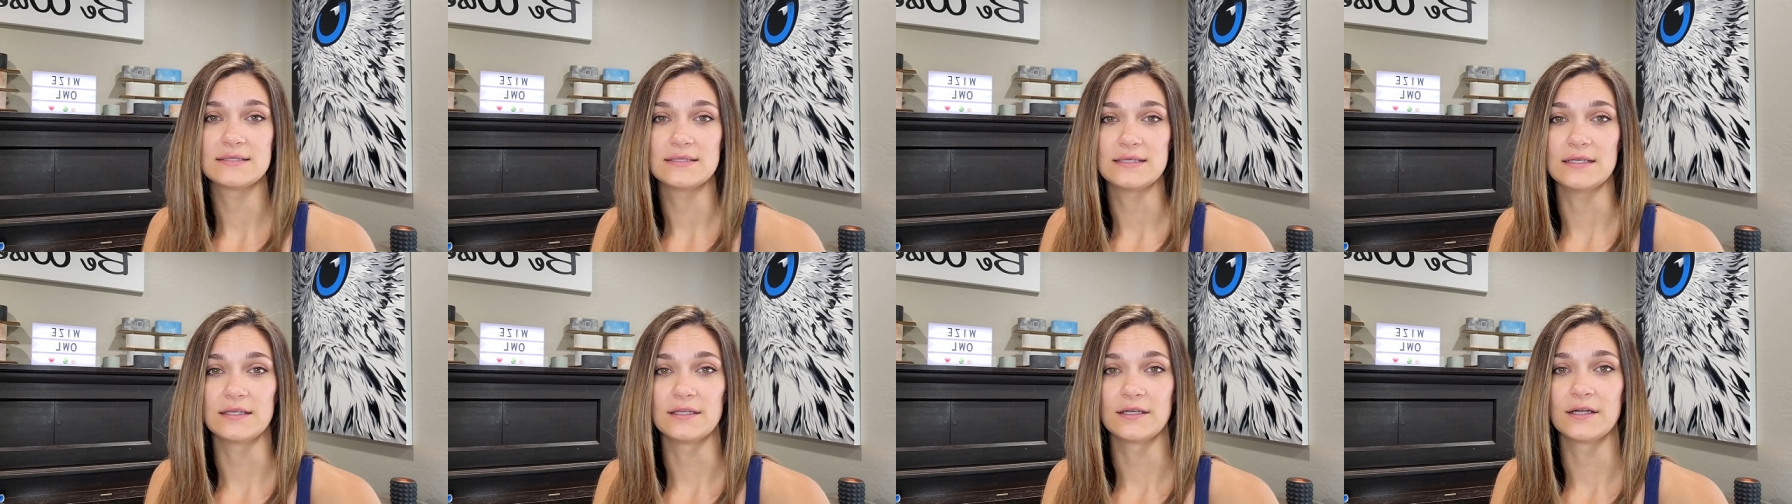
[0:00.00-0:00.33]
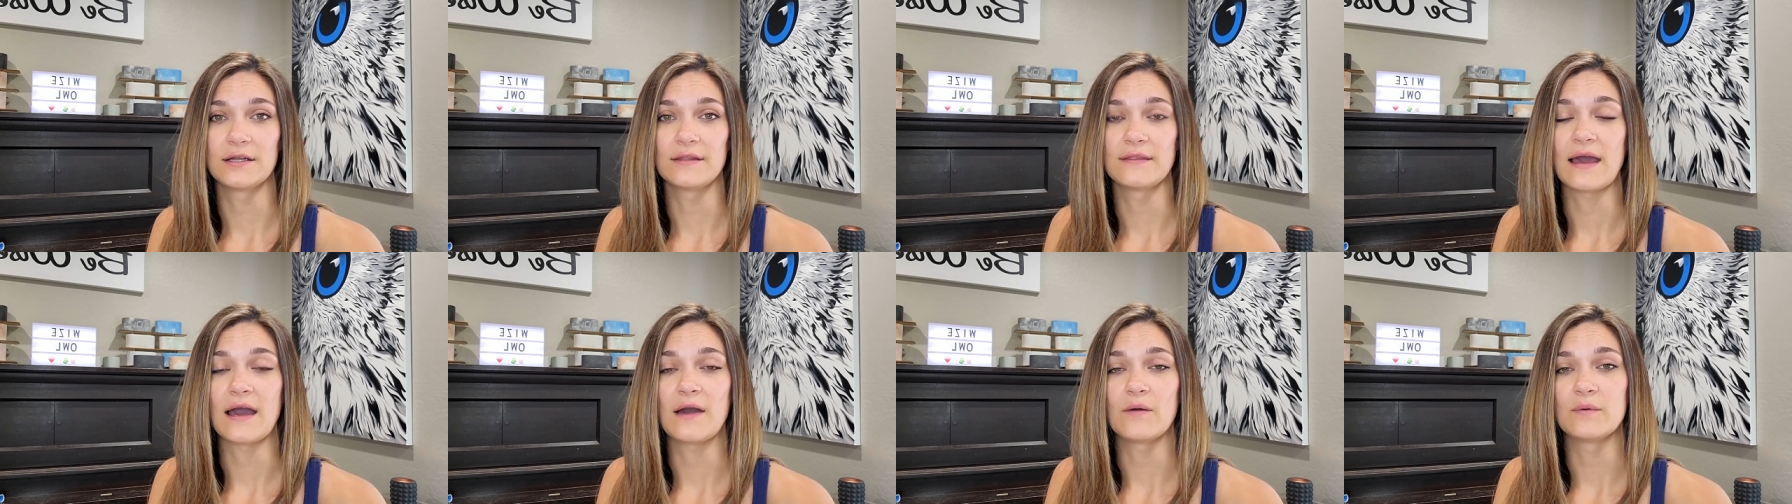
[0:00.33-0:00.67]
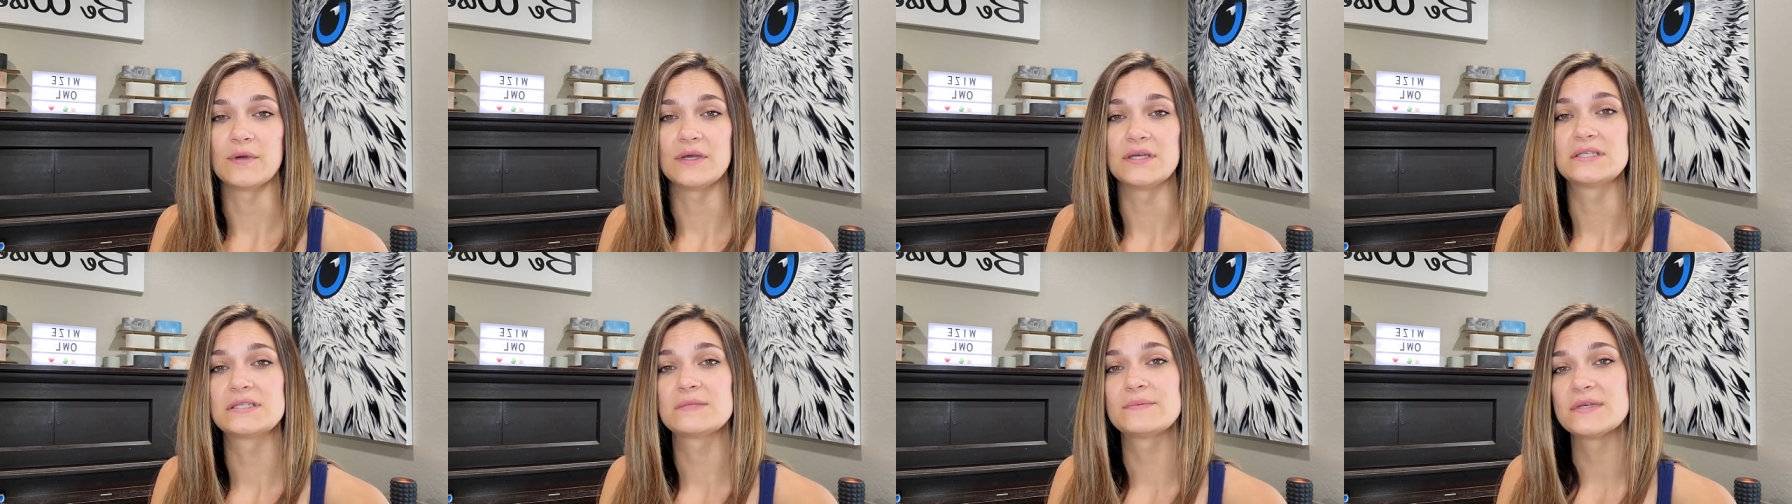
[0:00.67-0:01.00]
sealer that
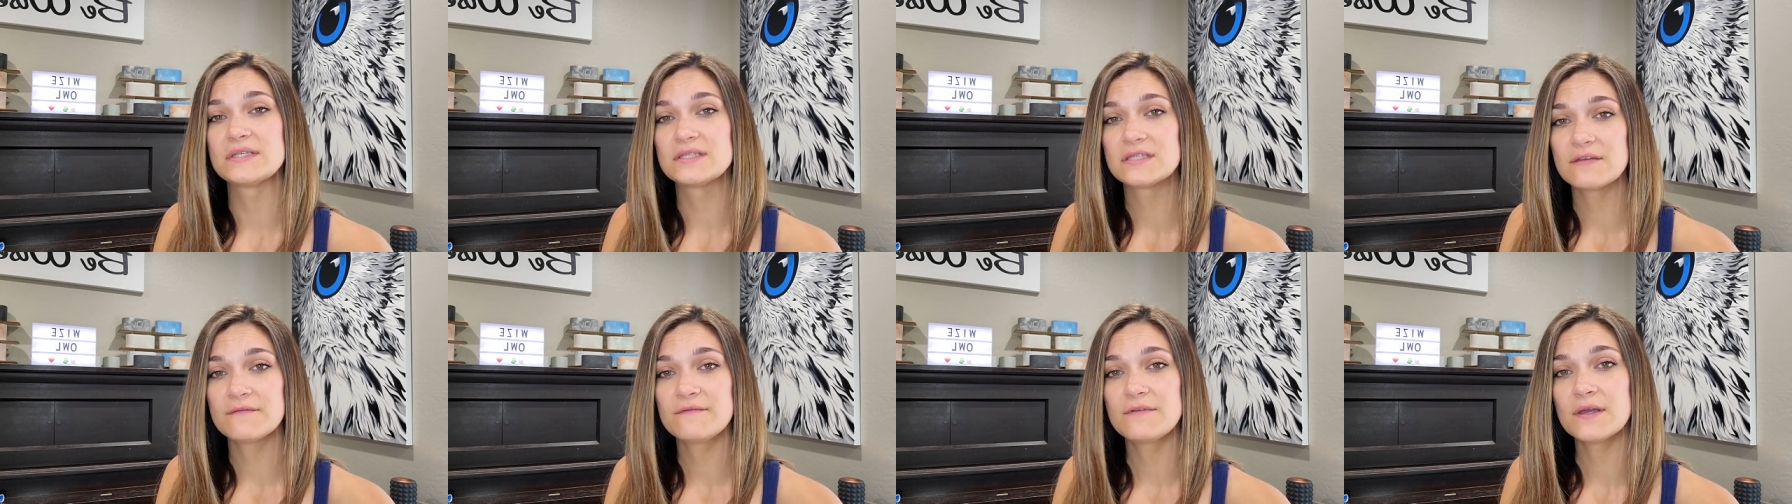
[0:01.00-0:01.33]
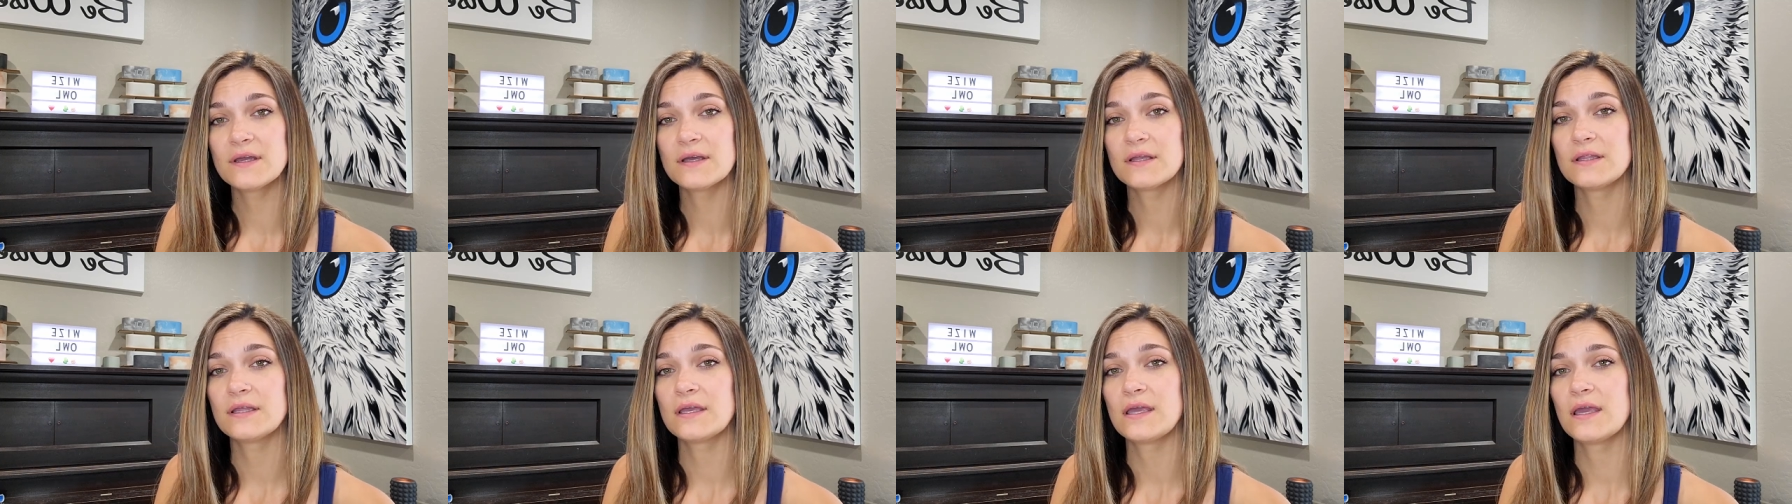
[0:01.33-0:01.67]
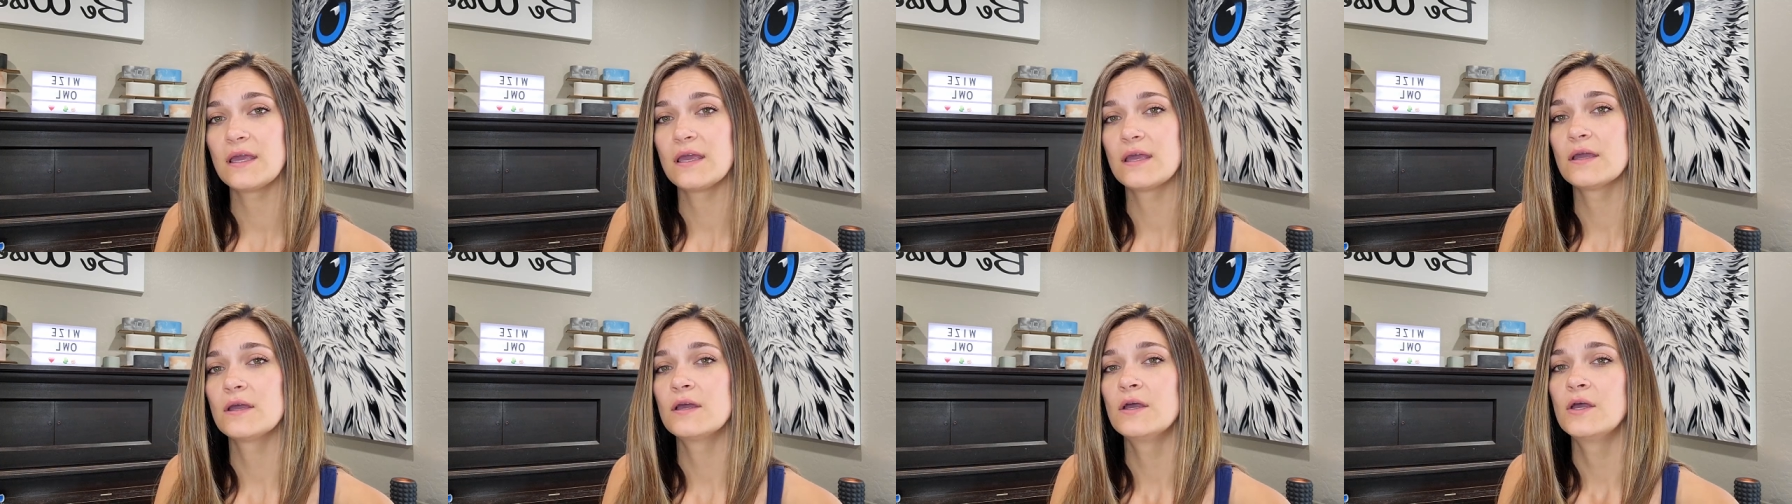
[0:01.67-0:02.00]
was
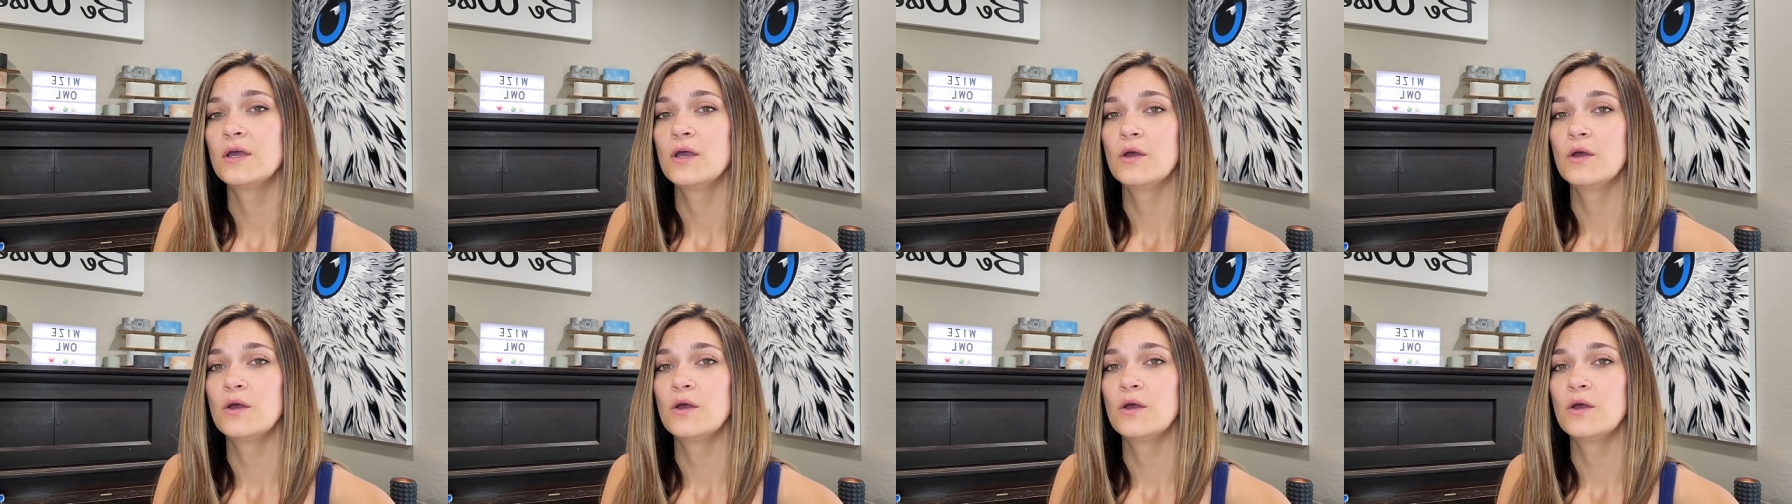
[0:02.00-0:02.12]
specifically